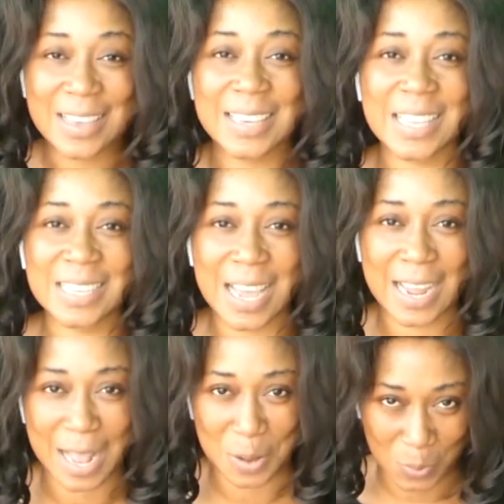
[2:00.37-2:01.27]
your
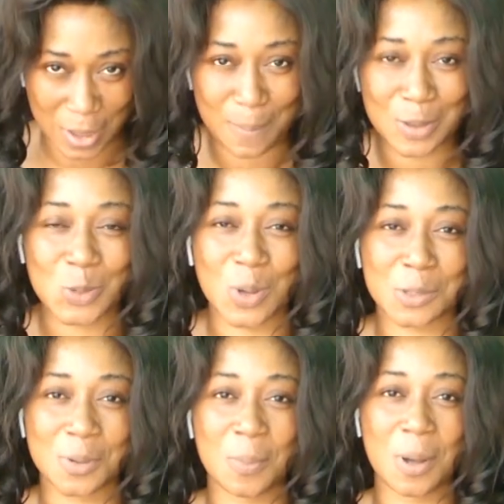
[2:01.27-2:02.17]
dear canoe, a bet to
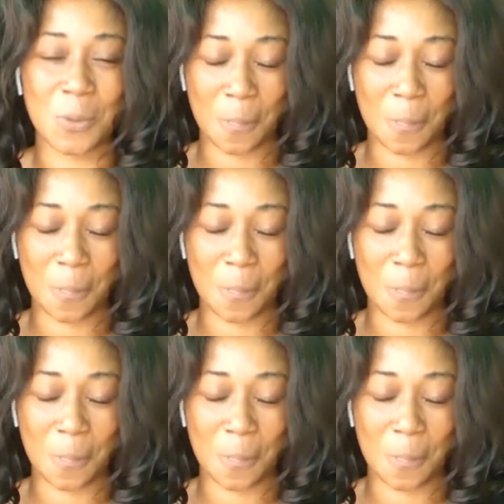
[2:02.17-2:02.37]
us, mamma.